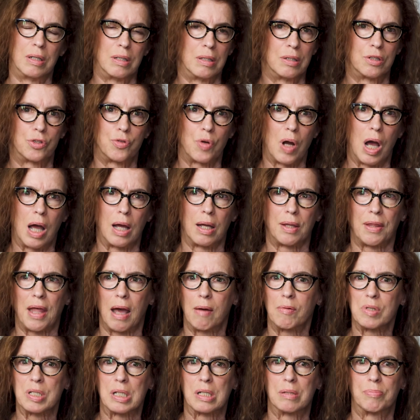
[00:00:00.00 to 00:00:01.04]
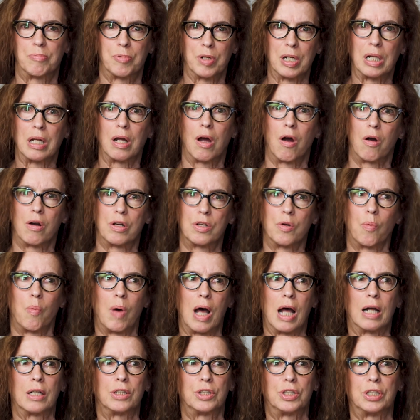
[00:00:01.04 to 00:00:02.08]
trial, that was pretty hard to
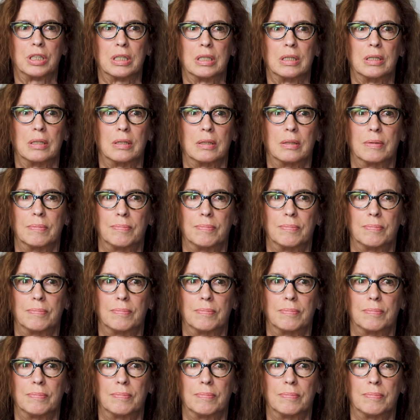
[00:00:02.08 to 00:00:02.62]
watch. And